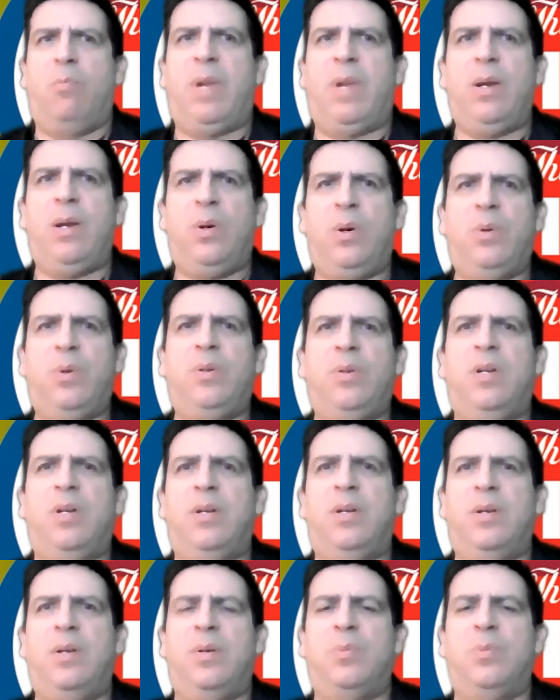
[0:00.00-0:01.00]
My own
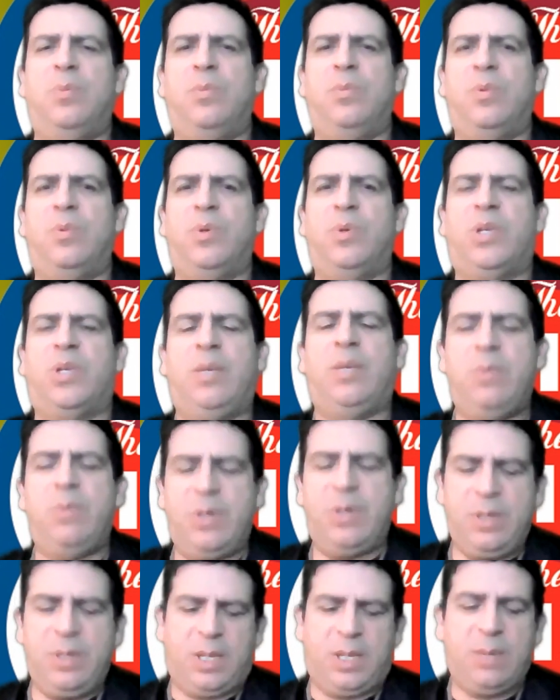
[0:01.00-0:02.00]

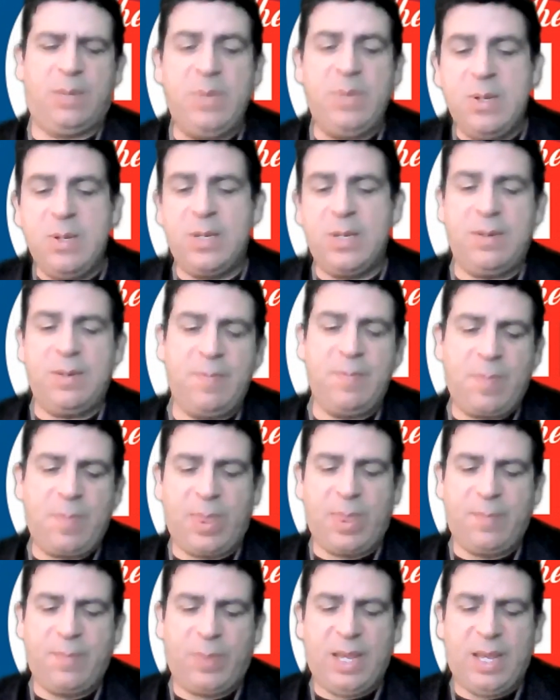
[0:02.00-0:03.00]
communion, communion
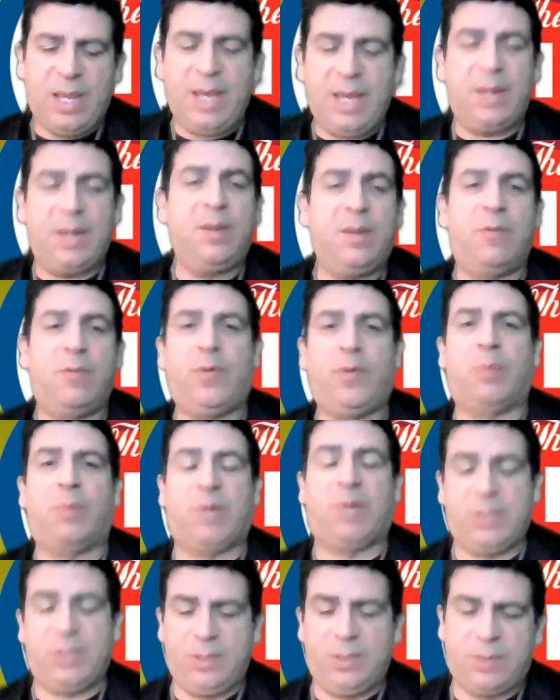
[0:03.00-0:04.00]
and full
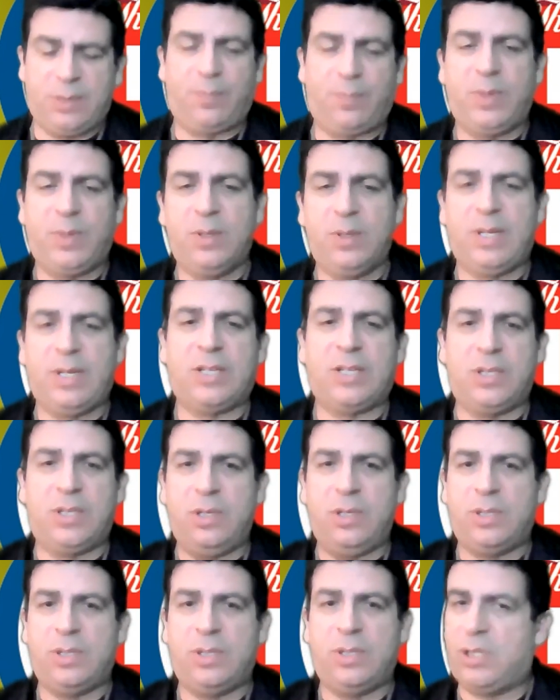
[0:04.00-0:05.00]
presence. So
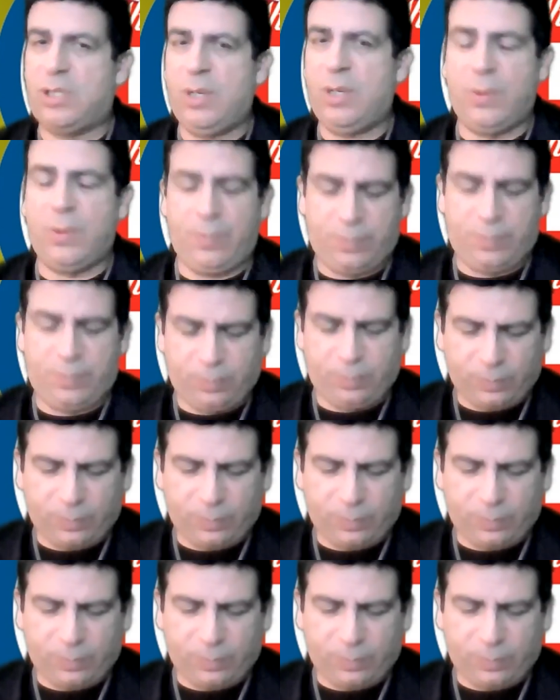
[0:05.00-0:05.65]
that's so that's two.